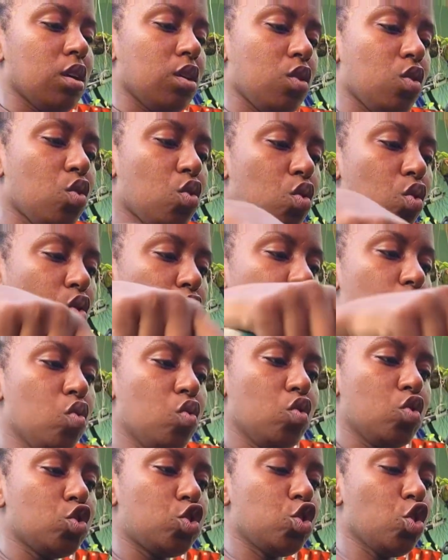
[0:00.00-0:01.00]
who
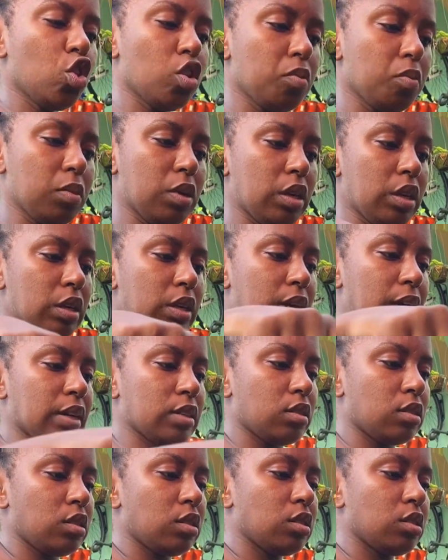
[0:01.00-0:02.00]
showed me
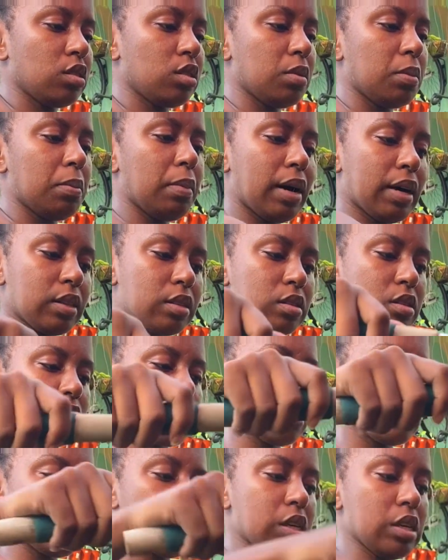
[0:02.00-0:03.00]
that maths